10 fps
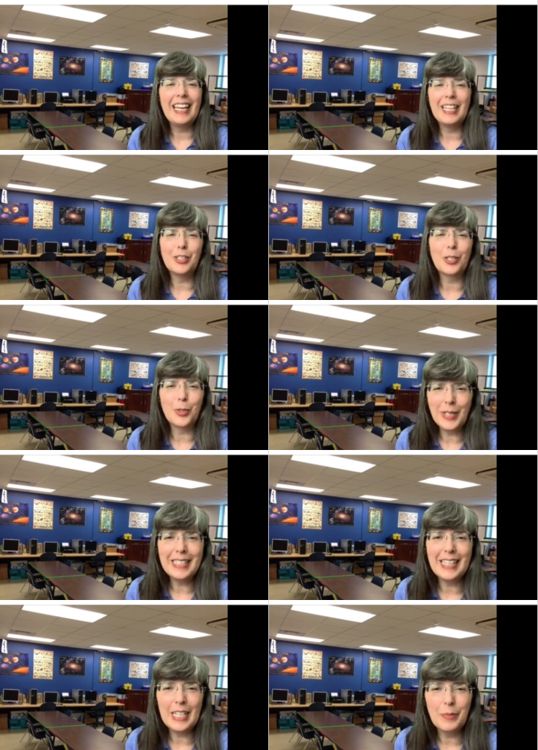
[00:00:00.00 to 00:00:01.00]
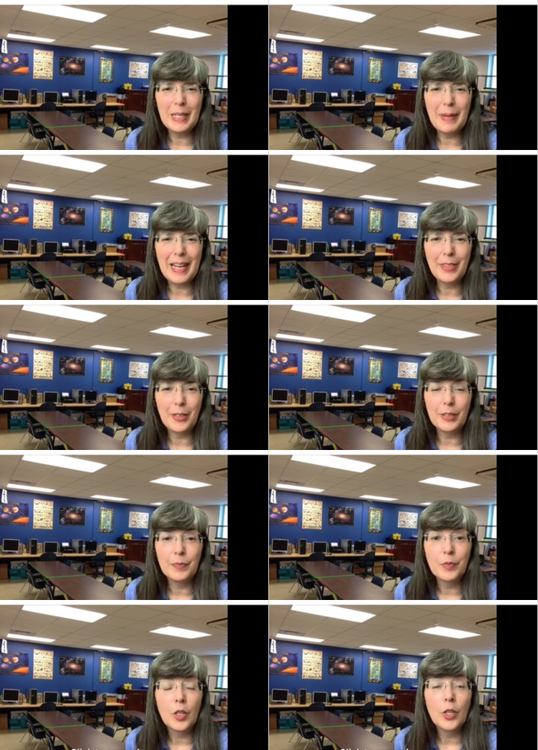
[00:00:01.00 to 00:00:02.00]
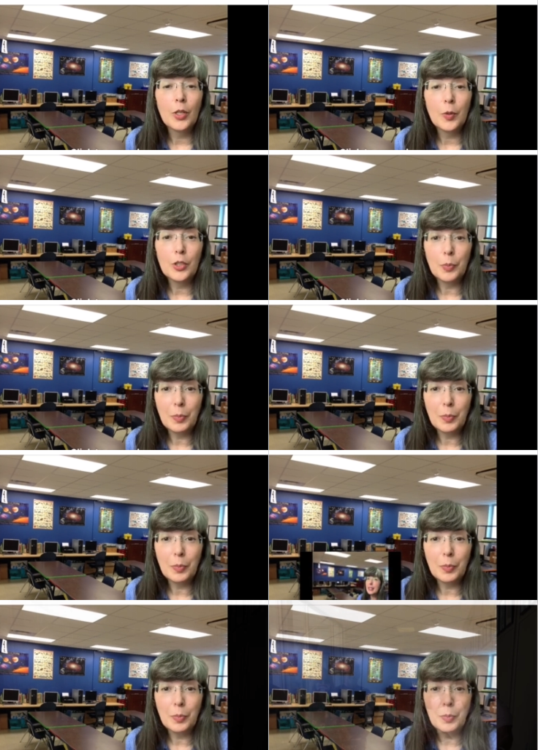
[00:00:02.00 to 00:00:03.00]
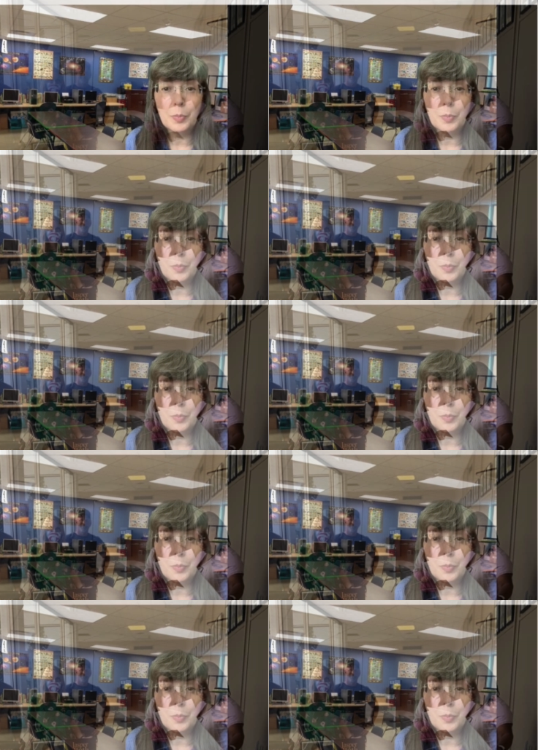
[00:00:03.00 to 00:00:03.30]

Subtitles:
and other administrators reached out to